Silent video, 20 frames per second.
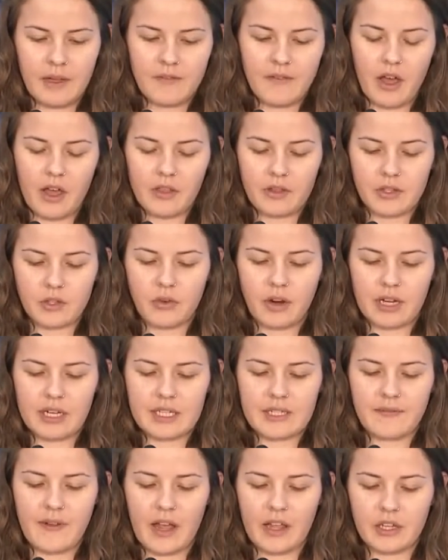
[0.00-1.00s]
my father's
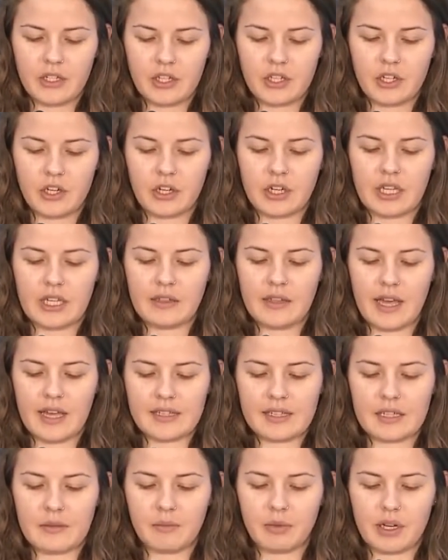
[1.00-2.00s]
greatest value to Turkey
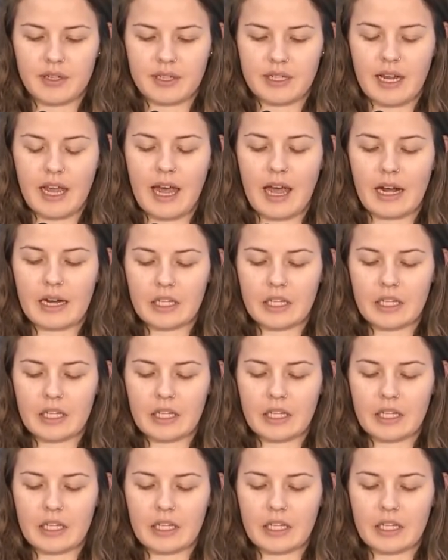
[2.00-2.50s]
lies in President